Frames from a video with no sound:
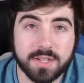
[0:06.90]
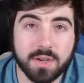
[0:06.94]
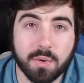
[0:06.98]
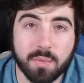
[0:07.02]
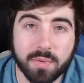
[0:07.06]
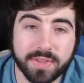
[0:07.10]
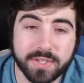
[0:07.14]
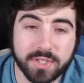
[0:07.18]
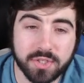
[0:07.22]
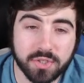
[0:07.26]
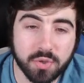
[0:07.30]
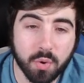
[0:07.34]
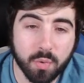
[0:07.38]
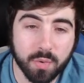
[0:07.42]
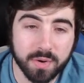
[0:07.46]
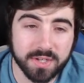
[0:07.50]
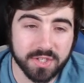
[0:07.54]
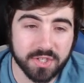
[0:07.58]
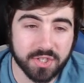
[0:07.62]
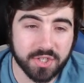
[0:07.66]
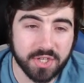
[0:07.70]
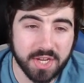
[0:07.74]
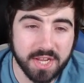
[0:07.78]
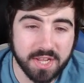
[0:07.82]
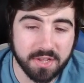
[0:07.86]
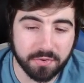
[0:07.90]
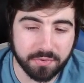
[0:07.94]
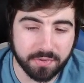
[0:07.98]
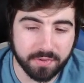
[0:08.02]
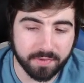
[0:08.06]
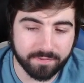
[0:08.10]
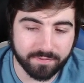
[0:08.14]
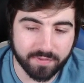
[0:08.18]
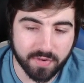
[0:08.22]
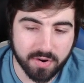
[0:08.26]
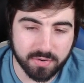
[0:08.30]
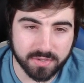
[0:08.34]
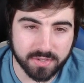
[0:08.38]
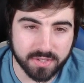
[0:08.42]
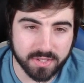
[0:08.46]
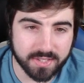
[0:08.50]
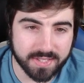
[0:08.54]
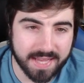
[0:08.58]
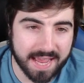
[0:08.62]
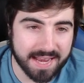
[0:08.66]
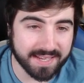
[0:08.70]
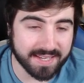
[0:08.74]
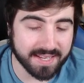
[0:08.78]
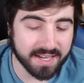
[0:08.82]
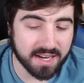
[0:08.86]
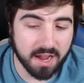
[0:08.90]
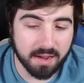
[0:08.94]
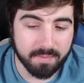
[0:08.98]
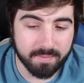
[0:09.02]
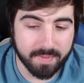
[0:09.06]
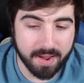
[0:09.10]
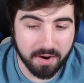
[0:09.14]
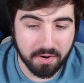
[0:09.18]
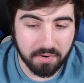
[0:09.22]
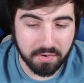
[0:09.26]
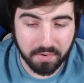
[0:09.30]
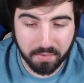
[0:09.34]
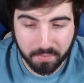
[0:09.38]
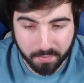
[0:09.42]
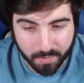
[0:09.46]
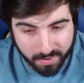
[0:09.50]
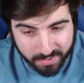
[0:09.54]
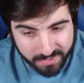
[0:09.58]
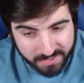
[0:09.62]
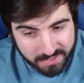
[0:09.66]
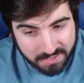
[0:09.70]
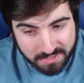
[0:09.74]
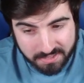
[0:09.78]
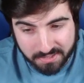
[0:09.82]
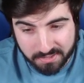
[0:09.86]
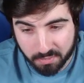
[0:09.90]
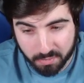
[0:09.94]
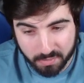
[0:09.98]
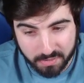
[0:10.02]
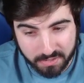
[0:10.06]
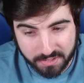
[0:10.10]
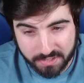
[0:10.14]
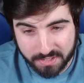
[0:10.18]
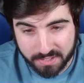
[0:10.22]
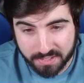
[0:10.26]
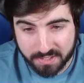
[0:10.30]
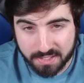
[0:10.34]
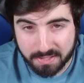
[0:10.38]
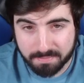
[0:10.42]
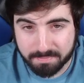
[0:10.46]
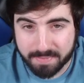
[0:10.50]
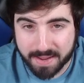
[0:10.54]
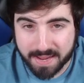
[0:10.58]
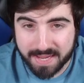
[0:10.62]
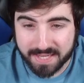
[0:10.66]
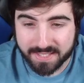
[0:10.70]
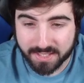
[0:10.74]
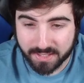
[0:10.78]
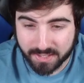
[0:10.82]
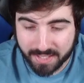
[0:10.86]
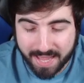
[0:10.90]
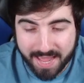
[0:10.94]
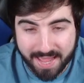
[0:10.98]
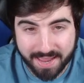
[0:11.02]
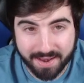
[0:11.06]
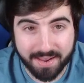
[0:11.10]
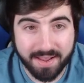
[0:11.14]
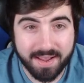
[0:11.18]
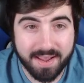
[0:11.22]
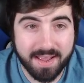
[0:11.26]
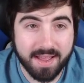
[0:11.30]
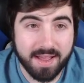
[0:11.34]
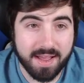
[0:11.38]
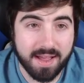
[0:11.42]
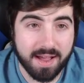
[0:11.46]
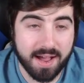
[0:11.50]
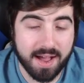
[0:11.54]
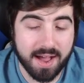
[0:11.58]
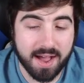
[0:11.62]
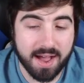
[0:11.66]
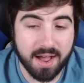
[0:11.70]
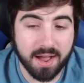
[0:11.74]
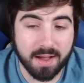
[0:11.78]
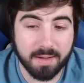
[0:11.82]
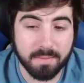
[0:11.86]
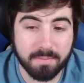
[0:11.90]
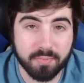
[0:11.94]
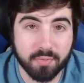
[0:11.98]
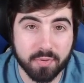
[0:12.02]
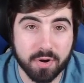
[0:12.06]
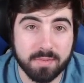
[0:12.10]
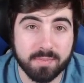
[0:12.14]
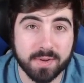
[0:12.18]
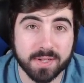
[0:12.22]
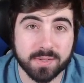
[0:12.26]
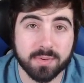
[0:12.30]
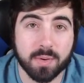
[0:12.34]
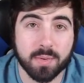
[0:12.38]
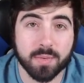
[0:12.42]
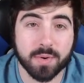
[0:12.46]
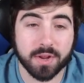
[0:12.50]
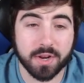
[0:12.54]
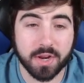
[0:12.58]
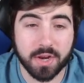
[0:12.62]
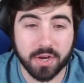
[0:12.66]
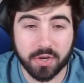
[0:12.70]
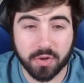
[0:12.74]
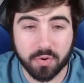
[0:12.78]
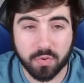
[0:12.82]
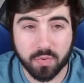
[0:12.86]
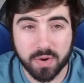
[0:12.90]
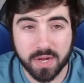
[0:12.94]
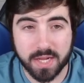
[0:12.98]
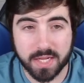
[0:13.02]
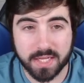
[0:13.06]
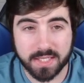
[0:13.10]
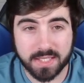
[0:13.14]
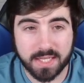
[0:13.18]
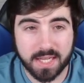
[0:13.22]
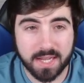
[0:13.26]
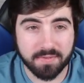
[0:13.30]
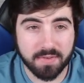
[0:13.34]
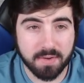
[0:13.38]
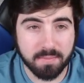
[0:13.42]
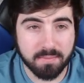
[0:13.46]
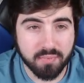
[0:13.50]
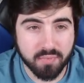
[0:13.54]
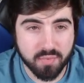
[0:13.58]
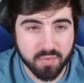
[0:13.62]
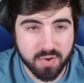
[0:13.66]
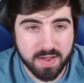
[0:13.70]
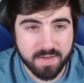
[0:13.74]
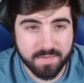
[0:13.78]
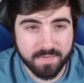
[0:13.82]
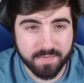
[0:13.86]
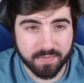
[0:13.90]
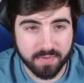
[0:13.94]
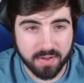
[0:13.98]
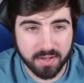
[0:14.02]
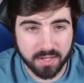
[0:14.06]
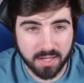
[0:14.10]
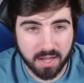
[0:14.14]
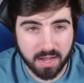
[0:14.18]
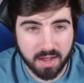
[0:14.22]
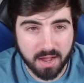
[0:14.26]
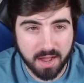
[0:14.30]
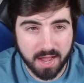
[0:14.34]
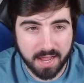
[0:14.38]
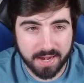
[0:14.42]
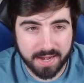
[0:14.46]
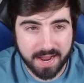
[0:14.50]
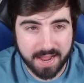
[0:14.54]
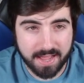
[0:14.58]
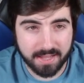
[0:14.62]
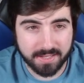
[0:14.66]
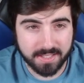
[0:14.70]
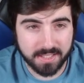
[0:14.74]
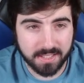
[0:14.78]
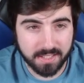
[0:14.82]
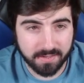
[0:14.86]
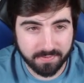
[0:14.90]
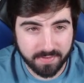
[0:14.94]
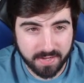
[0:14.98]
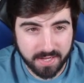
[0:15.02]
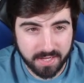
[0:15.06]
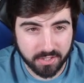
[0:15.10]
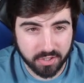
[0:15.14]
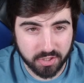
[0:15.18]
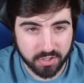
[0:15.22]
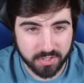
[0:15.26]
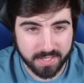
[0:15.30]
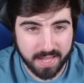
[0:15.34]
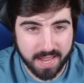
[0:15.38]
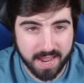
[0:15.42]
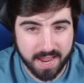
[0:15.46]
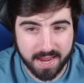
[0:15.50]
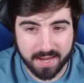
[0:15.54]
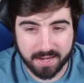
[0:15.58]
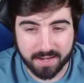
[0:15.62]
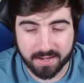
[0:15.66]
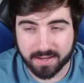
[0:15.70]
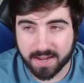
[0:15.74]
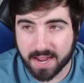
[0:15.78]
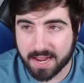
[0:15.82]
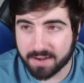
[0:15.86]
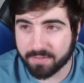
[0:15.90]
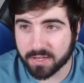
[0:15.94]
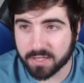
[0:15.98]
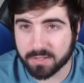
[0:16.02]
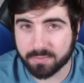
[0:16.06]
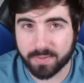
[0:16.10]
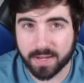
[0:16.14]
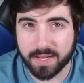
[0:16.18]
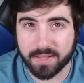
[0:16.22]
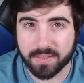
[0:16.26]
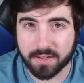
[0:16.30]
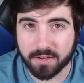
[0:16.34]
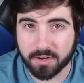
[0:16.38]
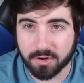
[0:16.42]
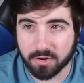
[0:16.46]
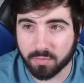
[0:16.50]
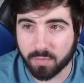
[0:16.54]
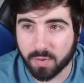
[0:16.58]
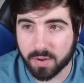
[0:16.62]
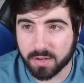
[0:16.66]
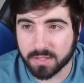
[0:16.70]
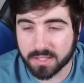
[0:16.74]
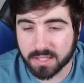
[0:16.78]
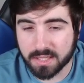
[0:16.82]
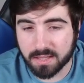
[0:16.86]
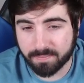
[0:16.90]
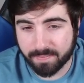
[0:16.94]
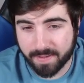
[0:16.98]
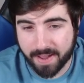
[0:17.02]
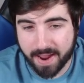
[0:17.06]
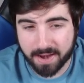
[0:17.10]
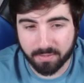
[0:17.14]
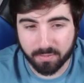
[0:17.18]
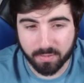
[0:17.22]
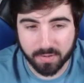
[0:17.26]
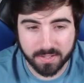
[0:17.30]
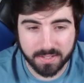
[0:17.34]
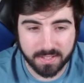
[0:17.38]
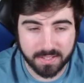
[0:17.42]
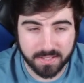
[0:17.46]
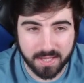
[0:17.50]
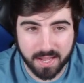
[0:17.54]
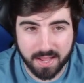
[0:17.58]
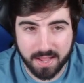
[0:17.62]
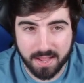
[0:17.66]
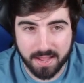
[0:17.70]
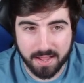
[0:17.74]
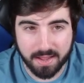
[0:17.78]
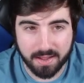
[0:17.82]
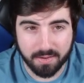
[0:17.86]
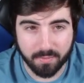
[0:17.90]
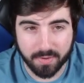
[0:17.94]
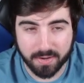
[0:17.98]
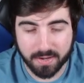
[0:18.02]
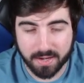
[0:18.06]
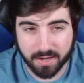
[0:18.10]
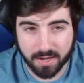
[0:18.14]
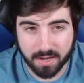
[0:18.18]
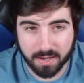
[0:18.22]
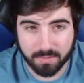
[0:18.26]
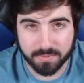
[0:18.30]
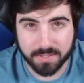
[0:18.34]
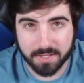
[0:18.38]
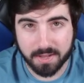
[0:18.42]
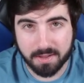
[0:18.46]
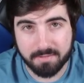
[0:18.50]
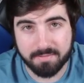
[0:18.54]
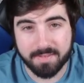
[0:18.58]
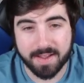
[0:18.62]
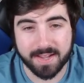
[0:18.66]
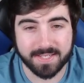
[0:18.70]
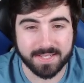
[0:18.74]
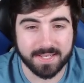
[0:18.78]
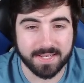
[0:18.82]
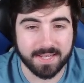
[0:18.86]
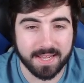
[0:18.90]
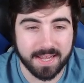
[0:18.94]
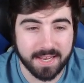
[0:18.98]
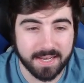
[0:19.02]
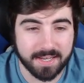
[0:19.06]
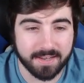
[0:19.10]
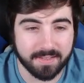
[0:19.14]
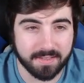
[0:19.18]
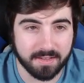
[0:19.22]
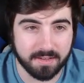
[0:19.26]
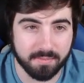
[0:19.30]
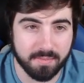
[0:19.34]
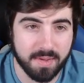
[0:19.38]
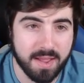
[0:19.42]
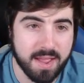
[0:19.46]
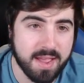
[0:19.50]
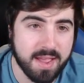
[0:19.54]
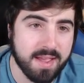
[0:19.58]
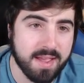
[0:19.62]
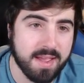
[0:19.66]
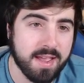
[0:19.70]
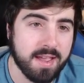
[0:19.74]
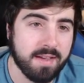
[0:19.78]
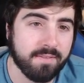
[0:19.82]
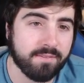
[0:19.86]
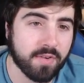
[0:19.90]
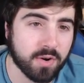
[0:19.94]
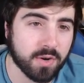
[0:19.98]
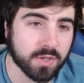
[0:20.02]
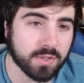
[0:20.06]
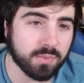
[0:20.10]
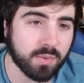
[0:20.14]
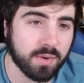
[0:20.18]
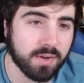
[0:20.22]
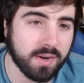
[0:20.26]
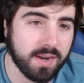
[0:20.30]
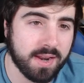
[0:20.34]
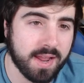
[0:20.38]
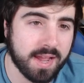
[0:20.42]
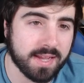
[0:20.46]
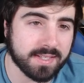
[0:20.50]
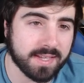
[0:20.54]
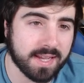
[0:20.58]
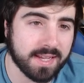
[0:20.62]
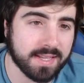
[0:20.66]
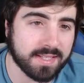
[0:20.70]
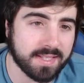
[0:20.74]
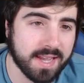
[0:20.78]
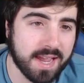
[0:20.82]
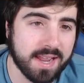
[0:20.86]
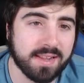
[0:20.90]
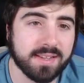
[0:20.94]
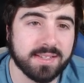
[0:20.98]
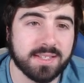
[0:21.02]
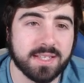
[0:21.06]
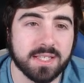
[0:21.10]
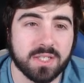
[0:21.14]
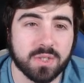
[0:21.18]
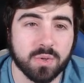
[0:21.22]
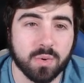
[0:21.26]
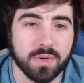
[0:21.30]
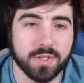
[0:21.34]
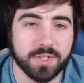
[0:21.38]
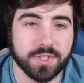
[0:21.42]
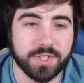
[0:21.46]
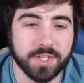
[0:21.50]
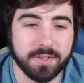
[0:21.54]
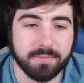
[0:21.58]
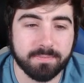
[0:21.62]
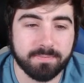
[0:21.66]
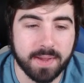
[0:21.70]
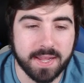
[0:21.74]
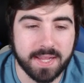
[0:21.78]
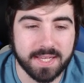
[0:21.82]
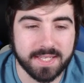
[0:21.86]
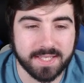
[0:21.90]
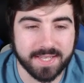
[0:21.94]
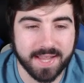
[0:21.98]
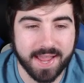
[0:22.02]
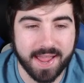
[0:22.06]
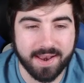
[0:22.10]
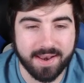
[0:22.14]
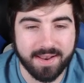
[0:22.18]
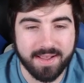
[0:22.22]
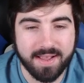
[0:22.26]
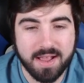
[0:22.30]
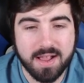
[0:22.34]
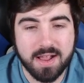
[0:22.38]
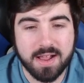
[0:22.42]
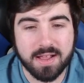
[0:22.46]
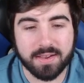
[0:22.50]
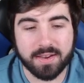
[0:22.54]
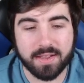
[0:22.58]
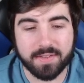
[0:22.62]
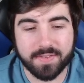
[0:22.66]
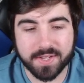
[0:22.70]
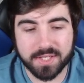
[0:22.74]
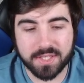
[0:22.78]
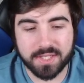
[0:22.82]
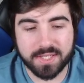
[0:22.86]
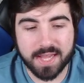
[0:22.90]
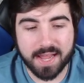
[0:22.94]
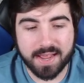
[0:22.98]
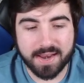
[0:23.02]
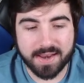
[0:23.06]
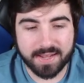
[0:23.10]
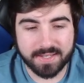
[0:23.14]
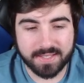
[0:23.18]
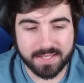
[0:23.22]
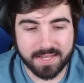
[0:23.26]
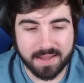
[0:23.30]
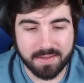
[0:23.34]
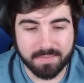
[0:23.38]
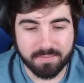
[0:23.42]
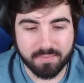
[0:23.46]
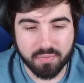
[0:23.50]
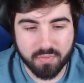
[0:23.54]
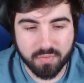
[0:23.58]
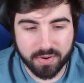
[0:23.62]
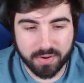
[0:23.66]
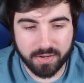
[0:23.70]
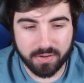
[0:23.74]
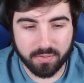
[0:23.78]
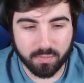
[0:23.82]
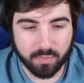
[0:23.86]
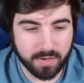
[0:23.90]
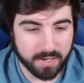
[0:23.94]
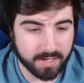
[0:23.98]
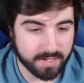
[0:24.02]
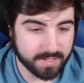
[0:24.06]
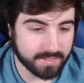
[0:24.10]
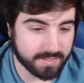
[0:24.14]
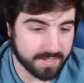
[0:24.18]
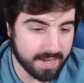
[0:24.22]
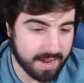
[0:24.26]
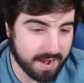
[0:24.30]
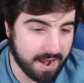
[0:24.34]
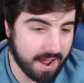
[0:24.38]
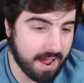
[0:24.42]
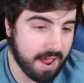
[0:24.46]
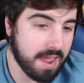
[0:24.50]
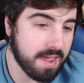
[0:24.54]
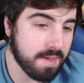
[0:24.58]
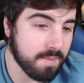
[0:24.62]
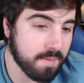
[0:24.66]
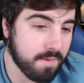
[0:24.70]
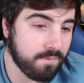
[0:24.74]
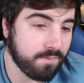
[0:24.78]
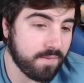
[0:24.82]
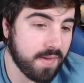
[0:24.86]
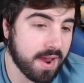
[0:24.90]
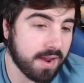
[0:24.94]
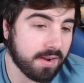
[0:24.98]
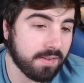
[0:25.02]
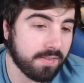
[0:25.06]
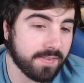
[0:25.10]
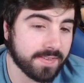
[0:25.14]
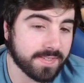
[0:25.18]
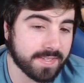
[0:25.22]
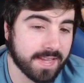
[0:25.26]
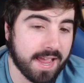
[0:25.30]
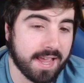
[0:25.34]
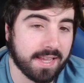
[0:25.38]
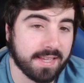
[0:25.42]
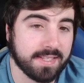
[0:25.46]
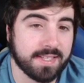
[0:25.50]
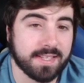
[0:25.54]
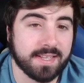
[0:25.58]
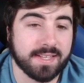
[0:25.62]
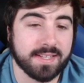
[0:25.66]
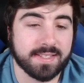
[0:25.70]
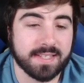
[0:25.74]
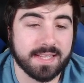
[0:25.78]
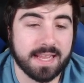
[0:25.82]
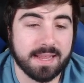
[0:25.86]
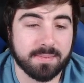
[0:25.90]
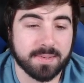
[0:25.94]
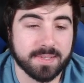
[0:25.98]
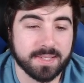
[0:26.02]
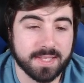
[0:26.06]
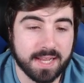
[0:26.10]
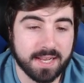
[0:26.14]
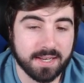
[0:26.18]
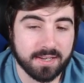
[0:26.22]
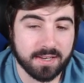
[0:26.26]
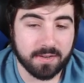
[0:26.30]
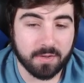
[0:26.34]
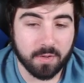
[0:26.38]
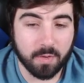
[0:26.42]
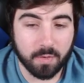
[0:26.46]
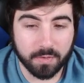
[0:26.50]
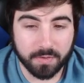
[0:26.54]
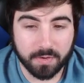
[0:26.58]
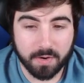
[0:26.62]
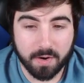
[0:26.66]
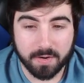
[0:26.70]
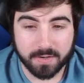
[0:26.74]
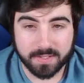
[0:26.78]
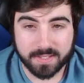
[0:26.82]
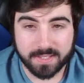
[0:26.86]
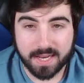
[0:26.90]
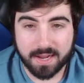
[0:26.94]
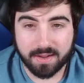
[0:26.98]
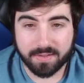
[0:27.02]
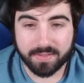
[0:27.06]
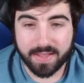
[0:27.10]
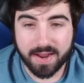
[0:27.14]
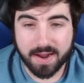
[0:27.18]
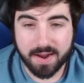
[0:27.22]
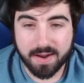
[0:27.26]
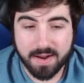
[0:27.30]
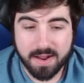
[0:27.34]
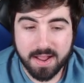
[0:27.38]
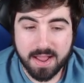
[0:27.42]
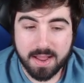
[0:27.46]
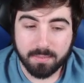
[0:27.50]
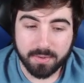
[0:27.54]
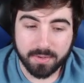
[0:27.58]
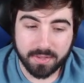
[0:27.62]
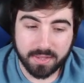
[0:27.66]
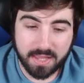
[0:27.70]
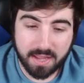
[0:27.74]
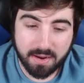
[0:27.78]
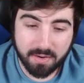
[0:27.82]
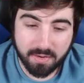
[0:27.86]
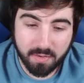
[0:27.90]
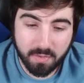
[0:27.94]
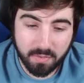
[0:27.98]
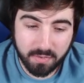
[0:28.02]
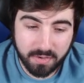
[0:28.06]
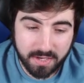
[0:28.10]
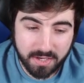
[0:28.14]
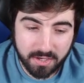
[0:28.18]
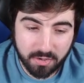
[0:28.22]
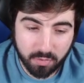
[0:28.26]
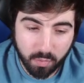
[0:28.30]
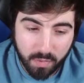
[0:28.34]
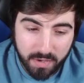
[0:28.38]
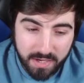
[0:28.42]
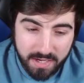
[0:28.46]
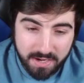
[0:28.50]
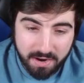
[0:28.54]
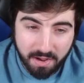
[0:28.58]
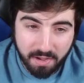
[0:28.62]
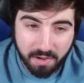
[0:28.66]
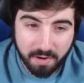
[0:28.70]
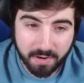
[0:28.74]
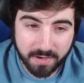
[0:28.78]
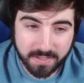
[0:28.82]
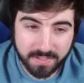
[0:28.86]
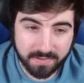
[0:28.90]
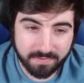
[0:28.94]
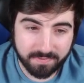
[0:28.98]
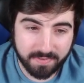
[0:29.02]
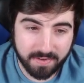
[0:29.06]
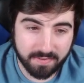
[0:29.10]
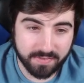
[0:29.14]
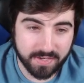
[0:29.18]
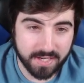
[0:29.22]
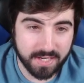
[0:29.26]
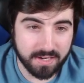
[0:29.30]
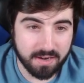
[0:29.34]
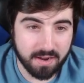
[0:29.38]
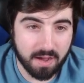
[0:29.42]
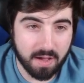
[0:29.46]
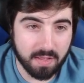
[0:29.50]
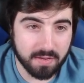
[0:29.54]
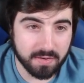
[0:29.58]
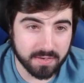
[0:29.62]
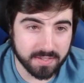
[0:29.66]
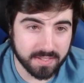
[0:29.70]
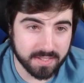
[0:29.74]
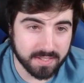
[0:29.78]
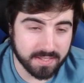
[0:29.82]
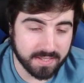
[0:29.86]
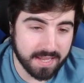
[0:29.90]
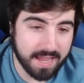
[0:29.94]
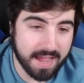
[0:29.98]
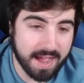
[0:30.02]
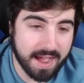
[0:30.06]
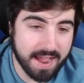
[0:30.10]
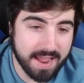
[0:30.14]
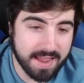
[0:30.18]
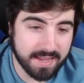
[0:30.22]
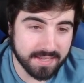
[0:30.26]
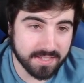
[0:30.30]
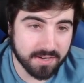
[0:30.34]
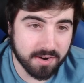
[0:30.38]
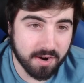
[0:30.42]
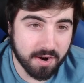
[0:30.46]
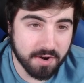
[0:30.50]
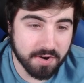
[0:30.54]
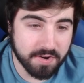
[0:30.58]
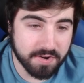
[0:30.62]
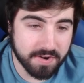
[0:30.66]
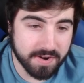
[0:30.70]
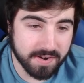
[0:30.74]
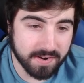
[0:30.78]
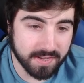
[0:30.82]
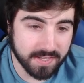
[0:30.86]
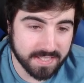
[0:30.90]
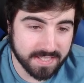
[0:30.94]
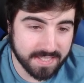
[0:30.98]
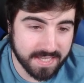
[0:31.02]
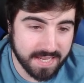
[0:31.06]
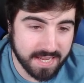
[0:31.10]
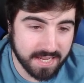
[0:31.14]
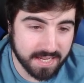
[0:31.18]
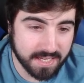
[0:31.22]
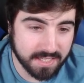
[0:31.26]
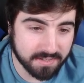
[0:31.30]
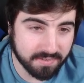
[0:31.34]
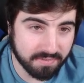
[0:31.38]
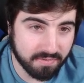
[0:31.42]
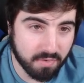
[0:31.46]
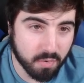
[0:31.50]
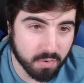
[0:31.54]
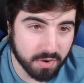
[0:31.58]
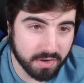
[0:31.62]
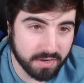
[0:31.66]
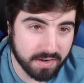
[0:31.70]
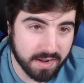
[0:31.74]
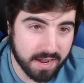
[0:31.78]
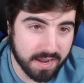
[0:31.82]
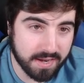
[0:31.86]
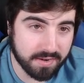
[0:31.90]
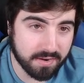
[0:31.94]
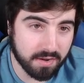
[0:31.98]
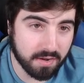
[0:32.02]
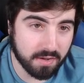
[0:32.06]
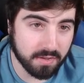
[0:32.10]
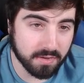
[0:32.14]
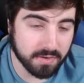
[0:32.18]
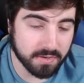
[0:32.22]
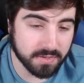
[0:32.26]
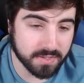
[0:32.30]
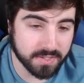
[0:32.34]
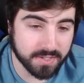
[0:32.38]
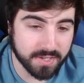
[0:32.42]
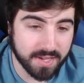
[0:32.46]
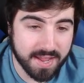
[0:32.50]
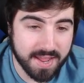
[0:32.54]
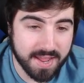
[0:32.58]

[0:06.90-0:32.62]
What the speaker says: with Sword and Shield, the first set to come out was Sword and Shield, the base set. Pretty much what we're going to do is give a brief analysis of each set and kind of explain the good ones and the bad ones when it comes to investing into them. First one, as I said, is the Sword and Shield base set. Now this set is a pretty weak set. I am a fan of the Zacian and Zamazenta gold cards down there, but they're only $20 and $15. The highest card you're going to see is $49.